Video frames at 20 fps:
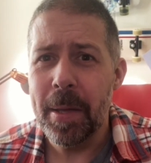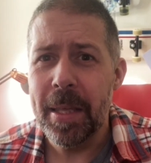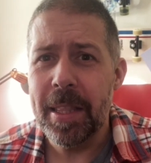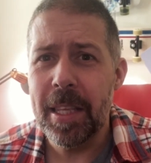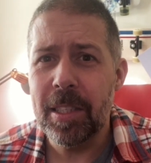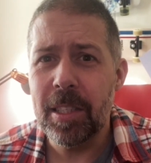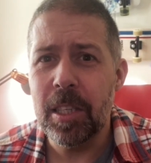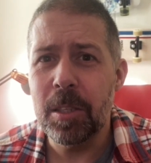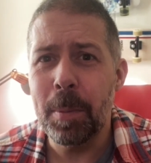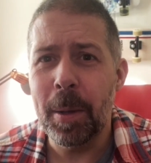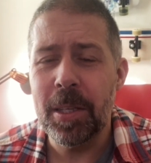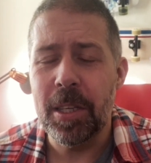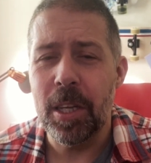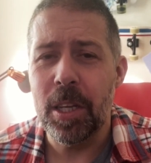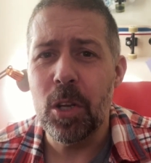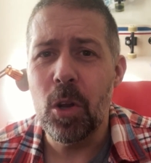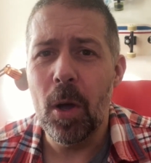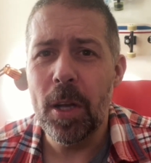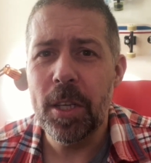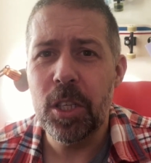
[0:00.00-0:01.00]
this is basically
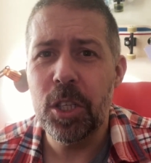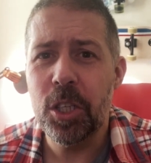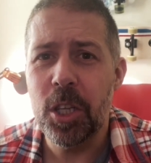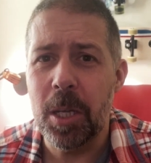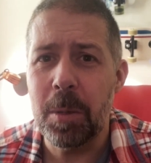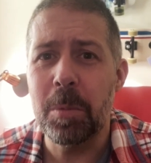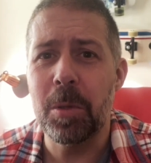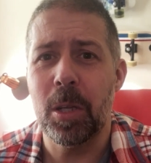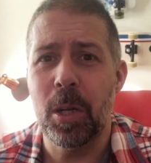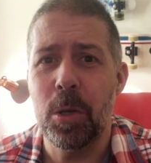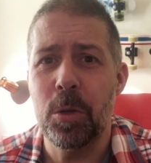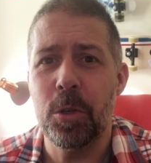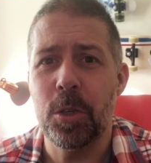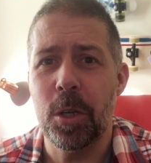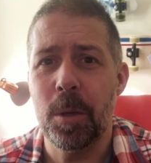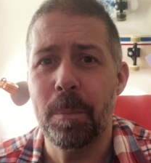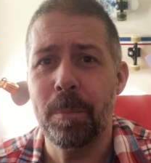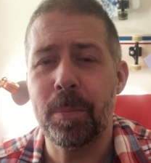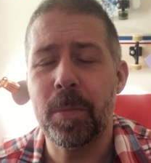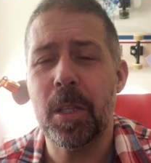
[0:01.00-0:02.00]
a nice cheap
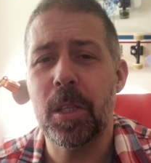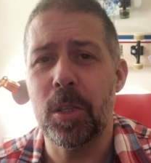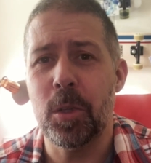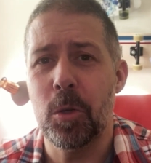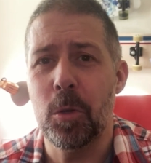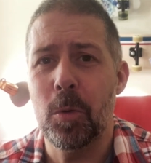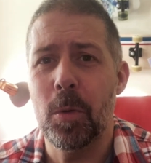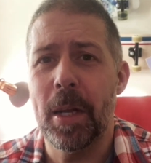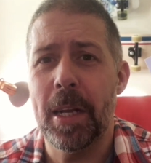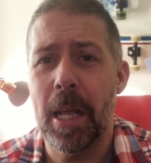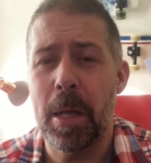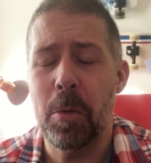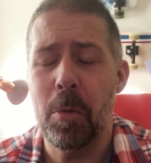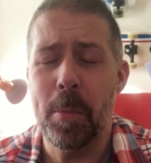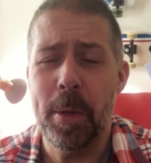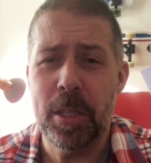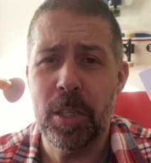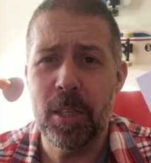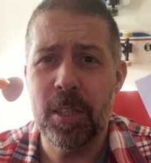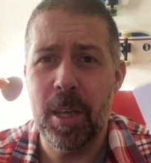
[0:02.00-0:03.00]
solution to enable
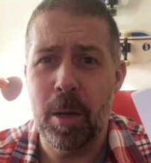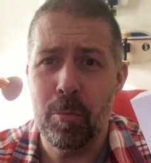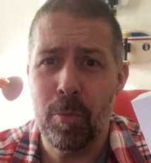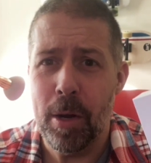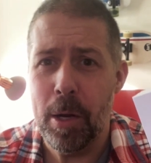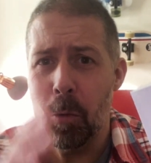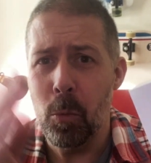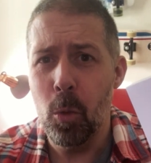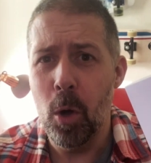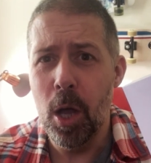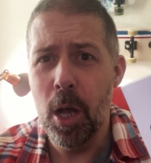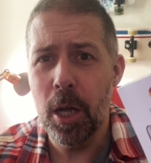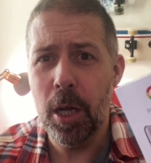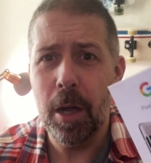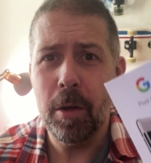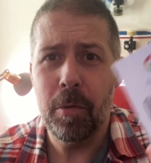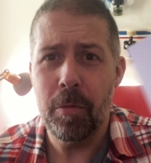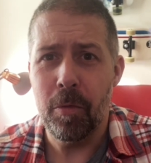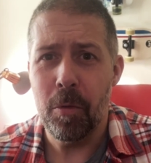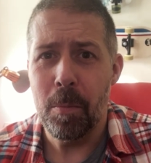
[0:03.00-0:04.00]
me to separate
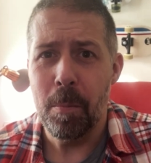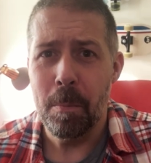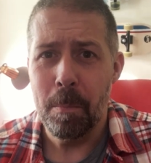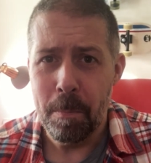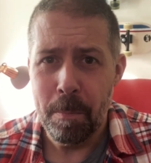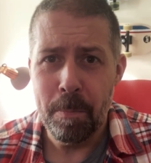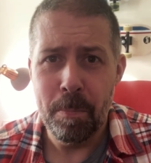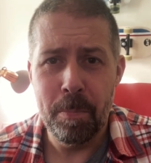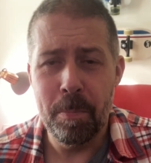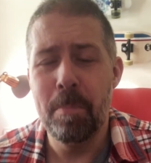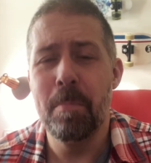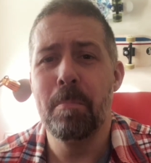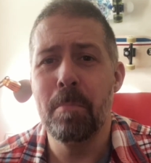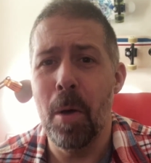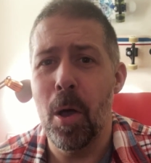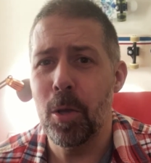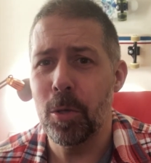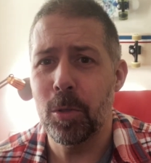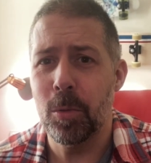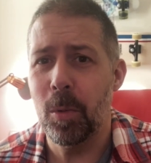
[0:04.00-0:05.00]
work from
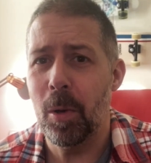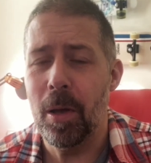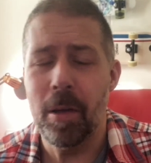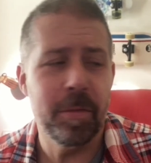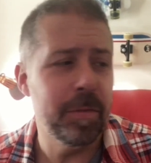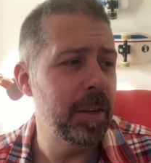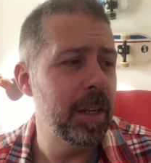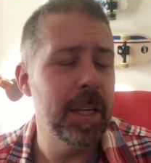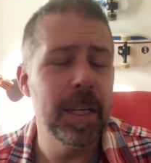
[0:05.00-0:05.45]
personal life.